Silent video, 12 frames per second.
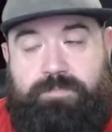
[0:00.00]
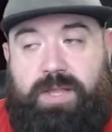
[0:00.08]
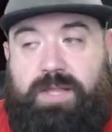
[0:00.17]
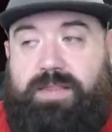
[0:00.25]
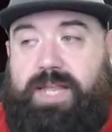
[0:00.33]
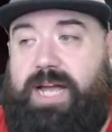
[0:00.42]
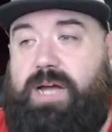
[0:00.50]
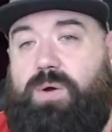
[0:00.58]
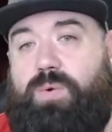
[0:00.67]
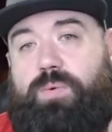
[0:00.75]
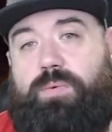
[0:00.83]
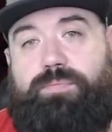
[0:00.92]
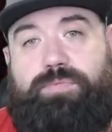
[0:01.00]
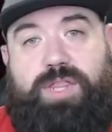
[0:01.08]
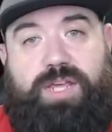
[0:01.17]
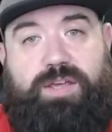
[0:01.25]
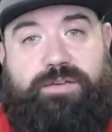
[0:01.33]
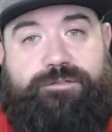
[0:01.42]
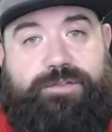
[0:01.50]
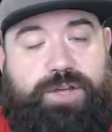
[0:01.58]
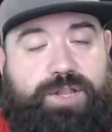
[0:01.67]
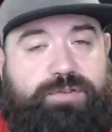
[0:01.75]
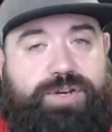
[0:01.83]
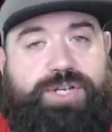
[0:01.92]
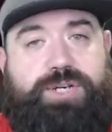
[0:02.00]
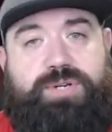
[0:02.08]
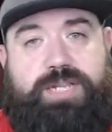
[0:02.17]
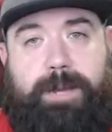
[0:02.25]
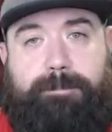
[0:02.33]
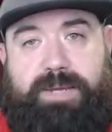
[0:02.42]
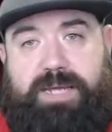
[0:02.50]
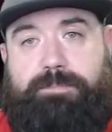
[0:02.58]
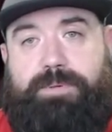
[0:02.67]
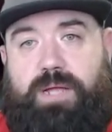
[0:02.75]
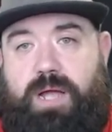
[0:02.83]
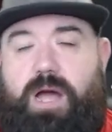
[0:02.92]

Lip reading: Now, the further issues that people are